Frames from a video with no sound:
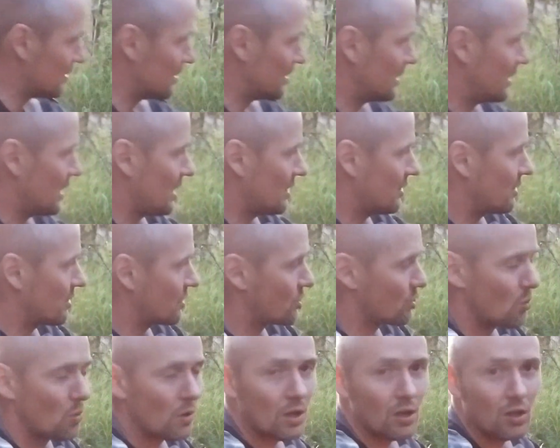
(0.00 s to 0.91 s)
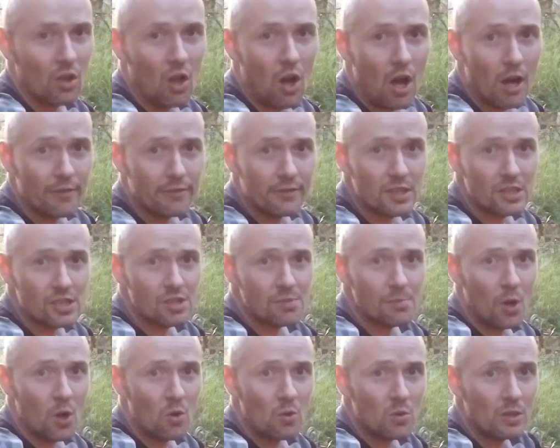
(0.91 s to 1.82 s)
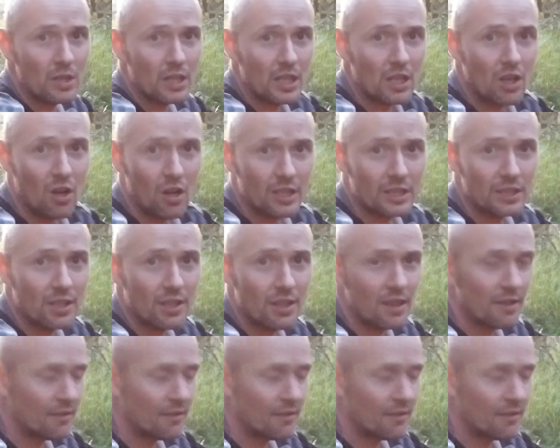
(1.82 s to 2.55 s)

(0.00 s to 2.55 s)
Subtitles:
get the squirrel off the smoke and onto the